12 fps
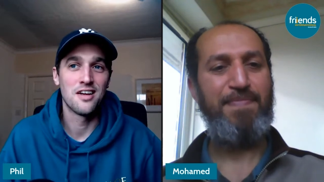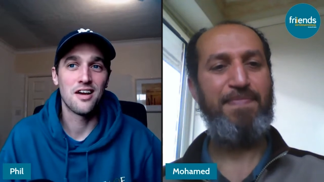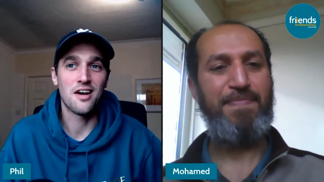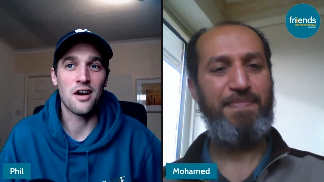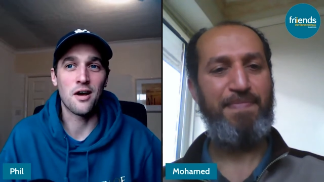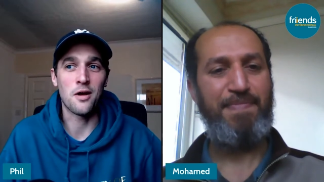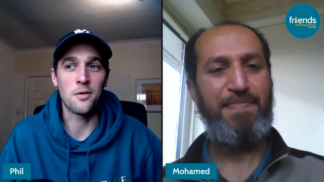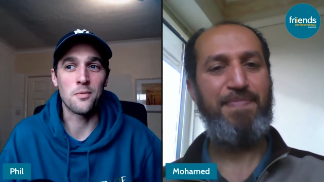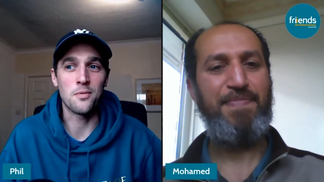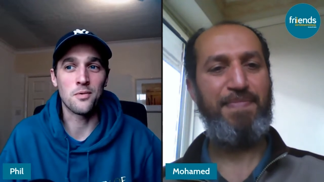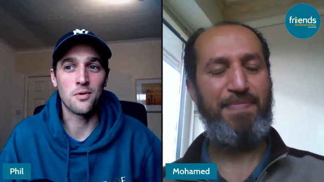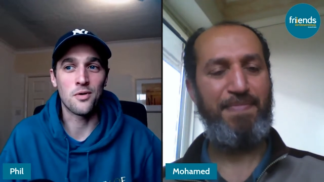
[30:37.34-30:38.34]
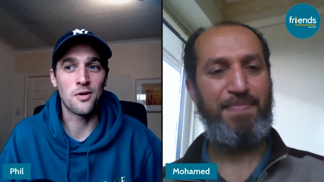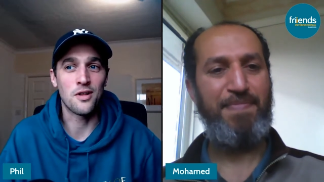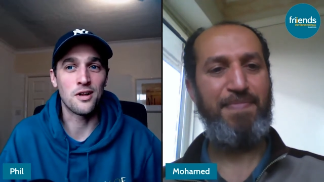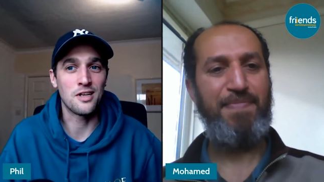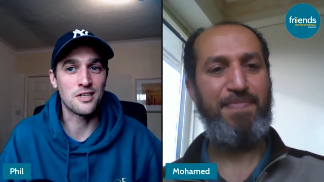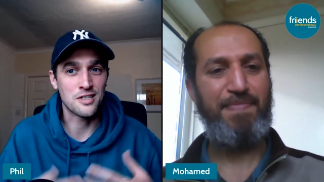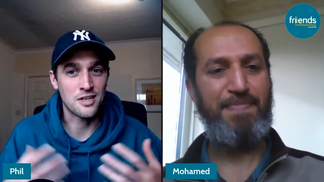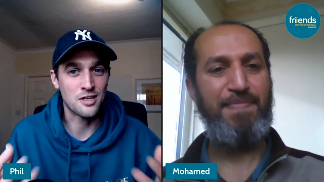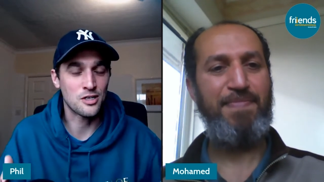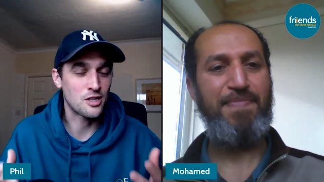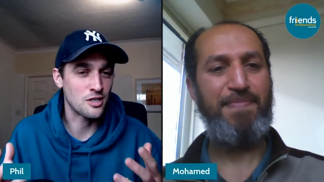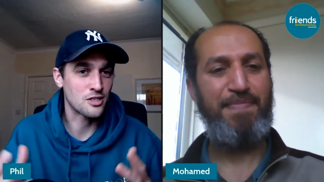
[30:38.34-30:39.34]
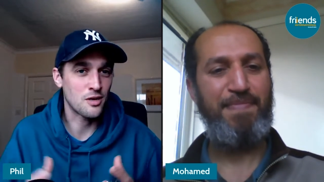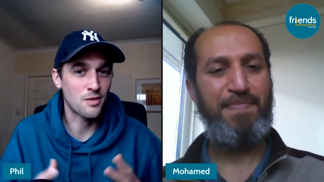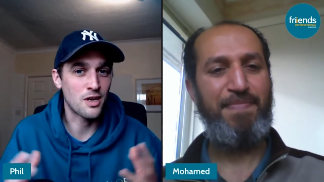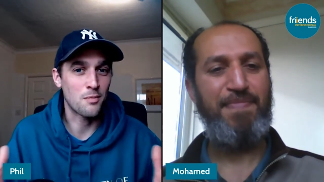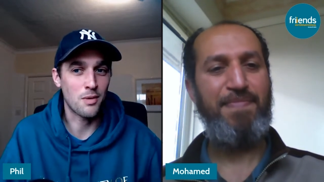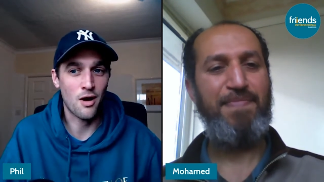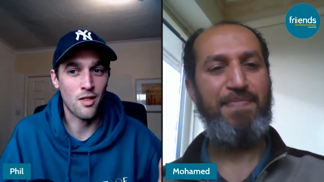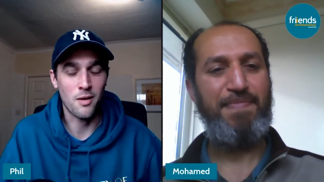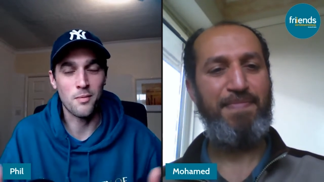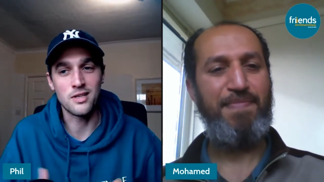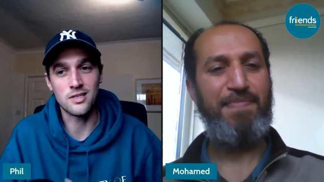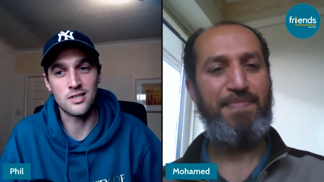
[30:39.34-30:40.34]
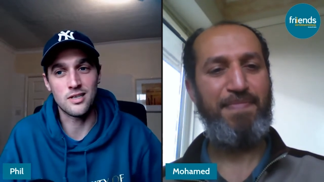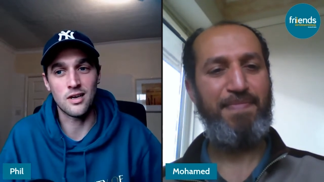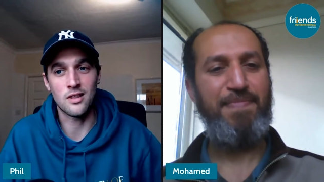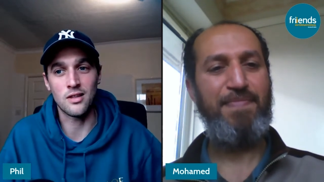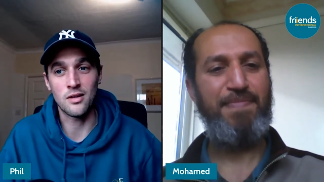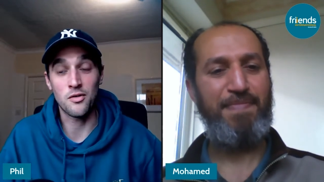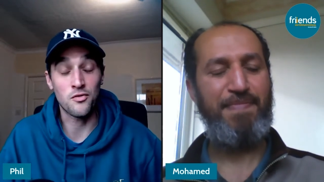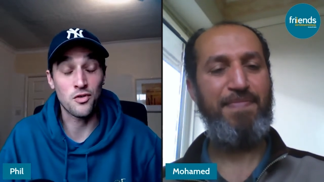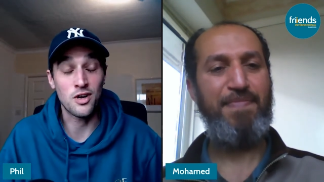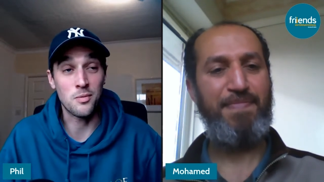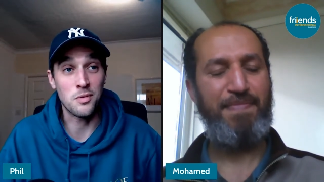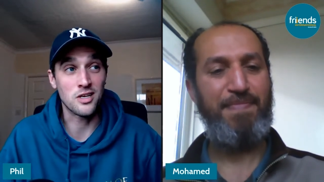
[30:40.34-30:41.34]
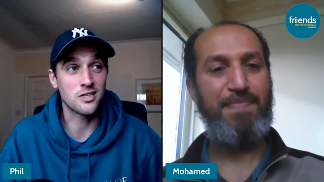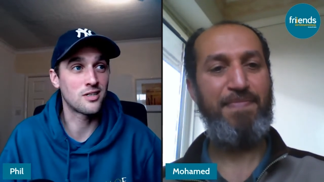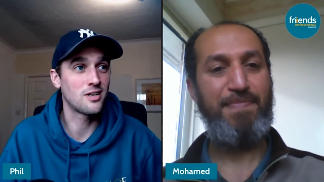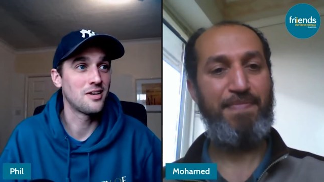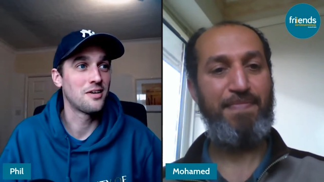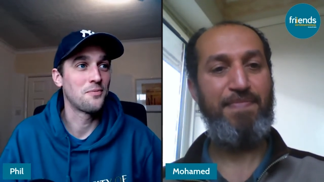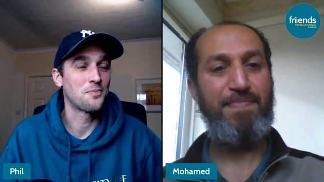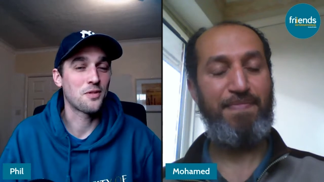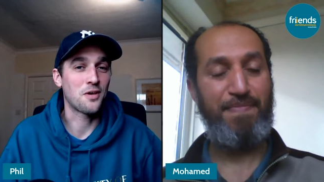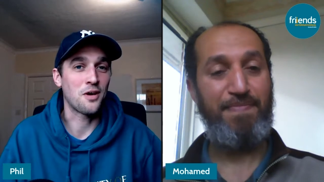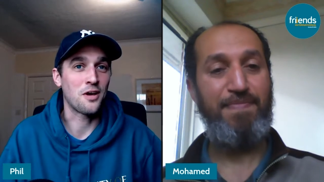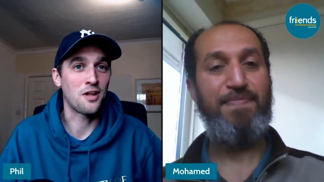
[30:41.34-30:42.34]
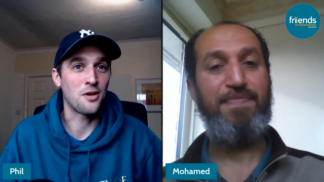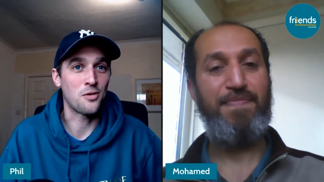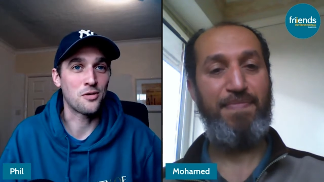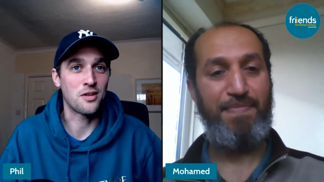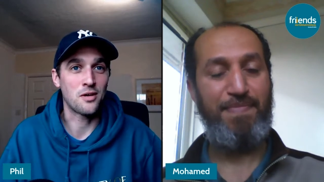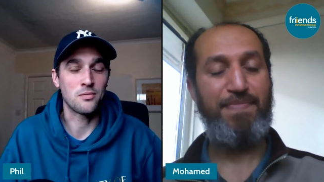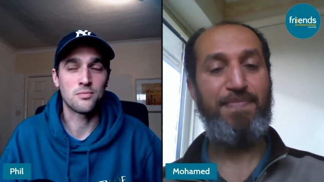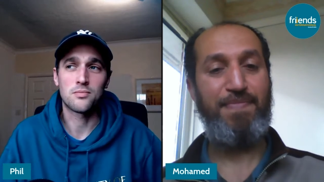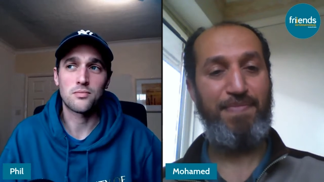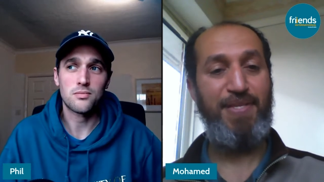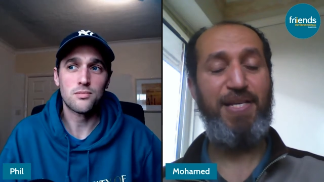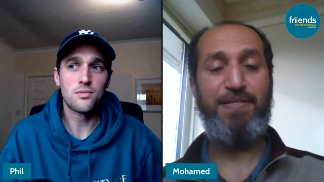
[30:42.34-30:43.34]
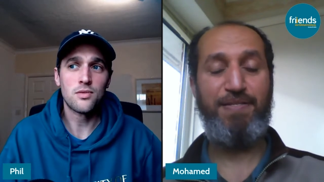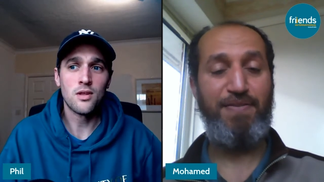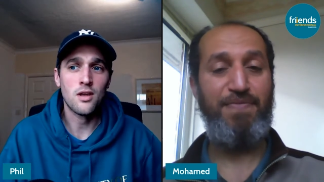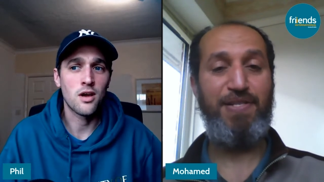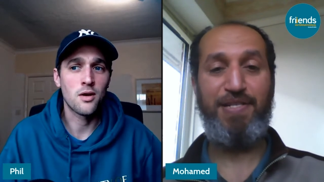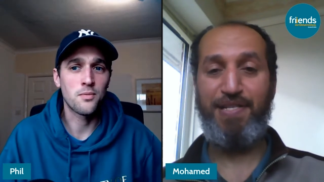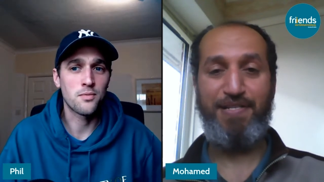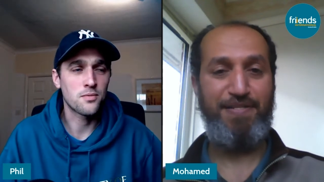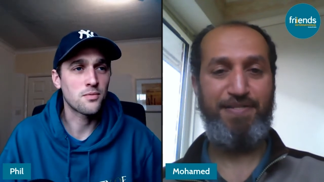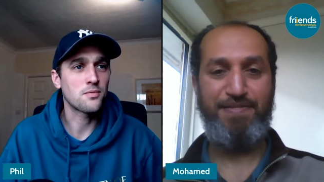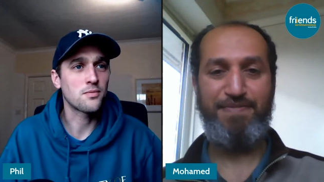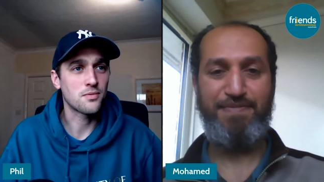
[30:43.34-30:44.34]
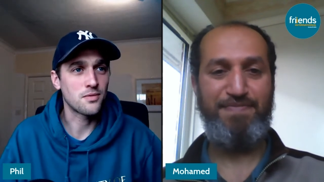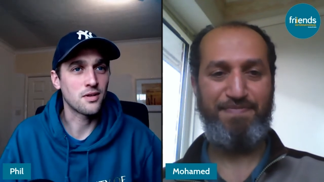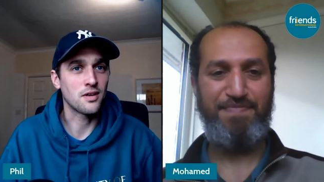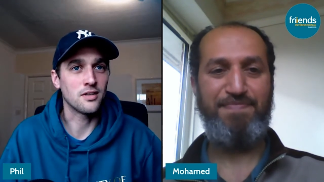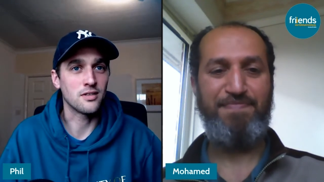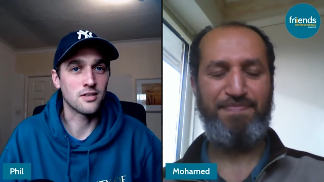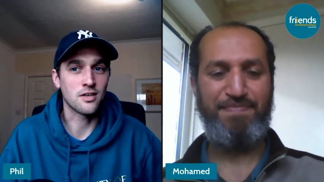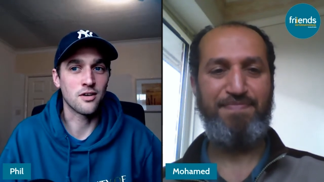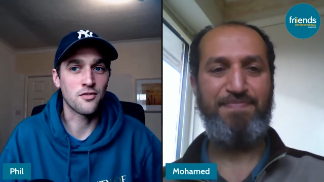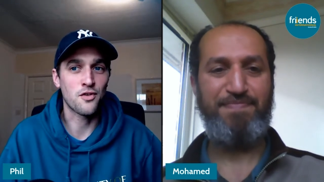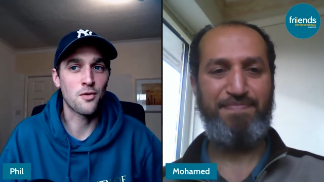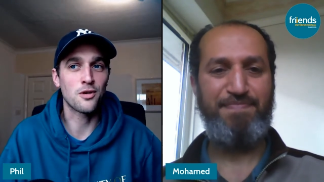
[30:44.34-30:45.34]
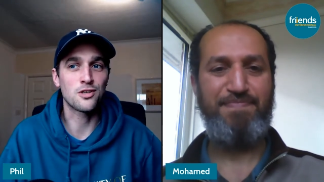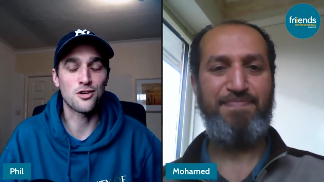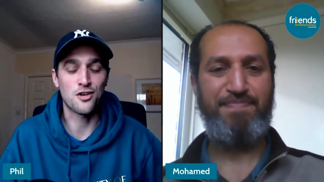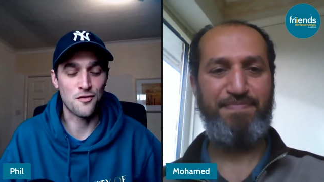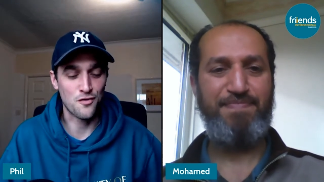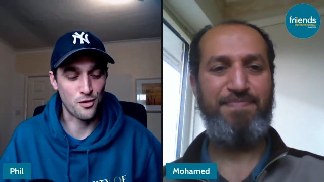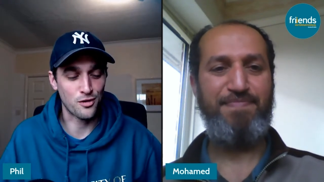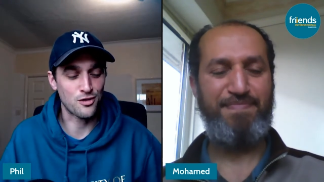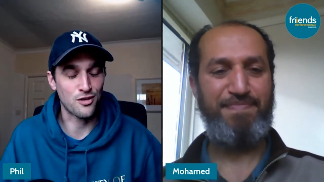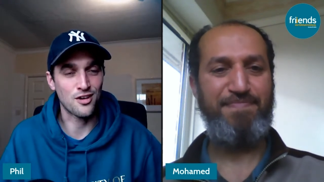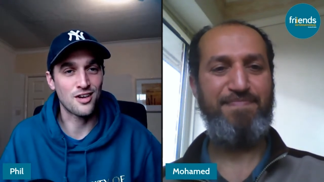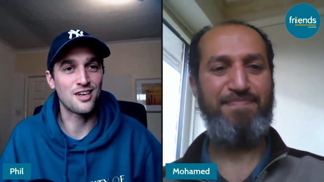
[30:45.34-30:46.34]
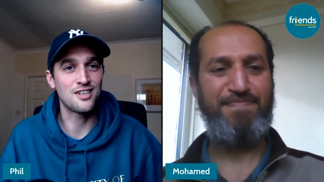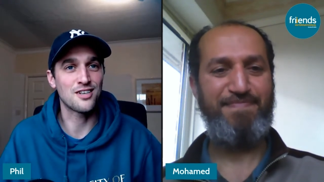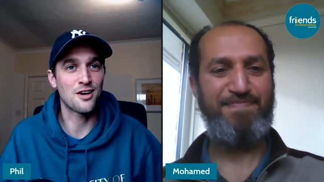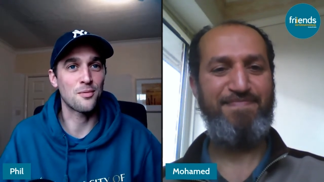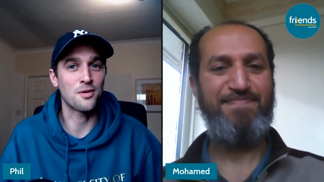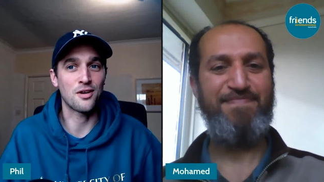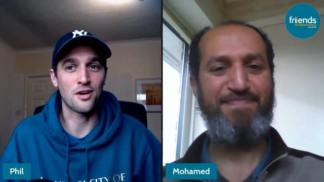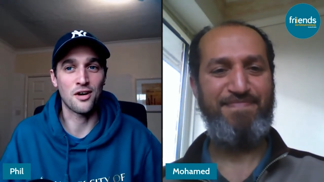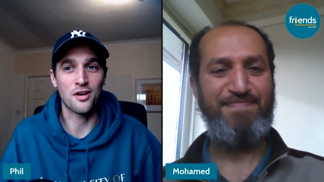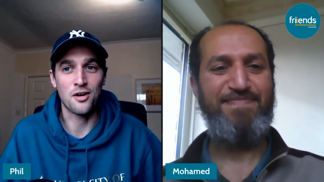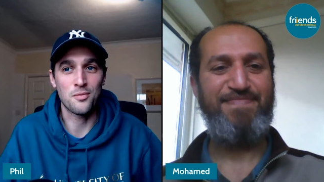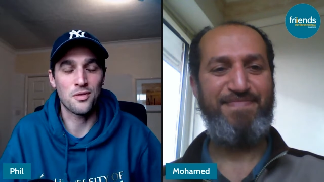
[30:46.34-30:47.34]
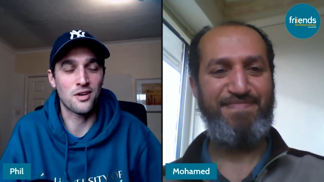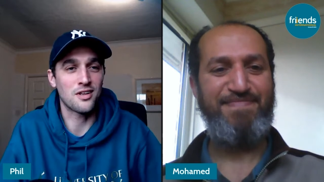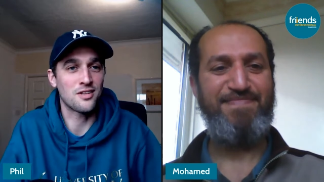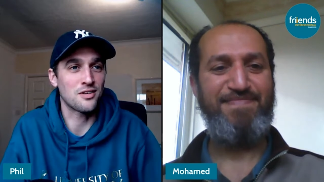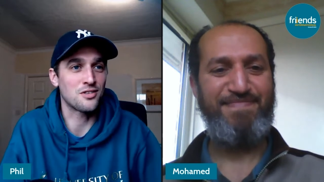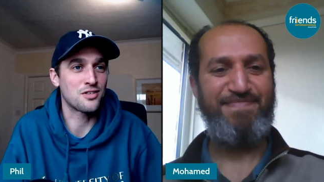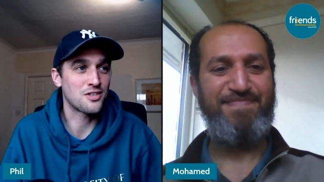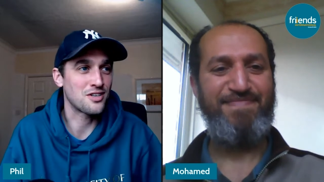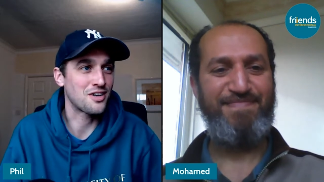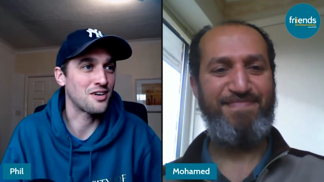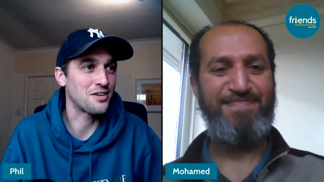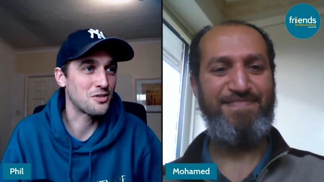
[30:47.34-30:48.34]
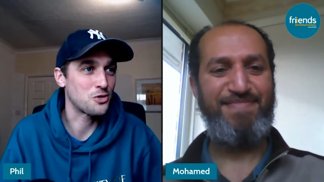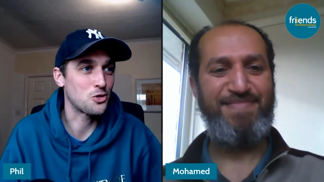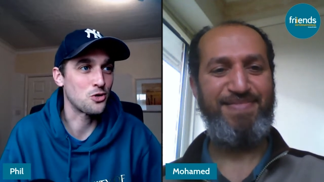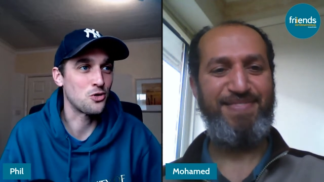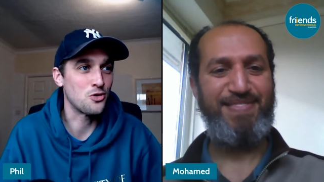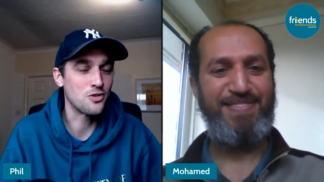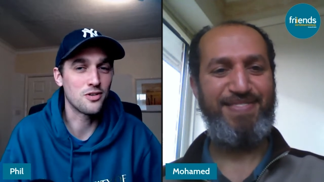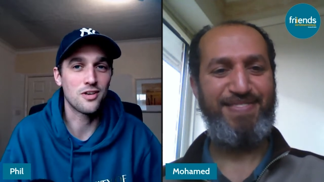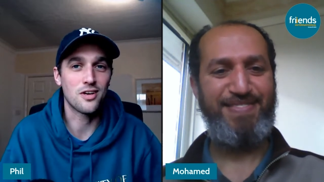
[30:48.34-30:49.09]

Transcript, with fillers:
Speaker 1: um, or at least an there's something about that meeting together that I've really missed uh, in lockdown.
Speaker 2: Yes, definitely. Um,
Speaker 1: and uh, very much looking forward to ease up and i, I hope that it does uh, soon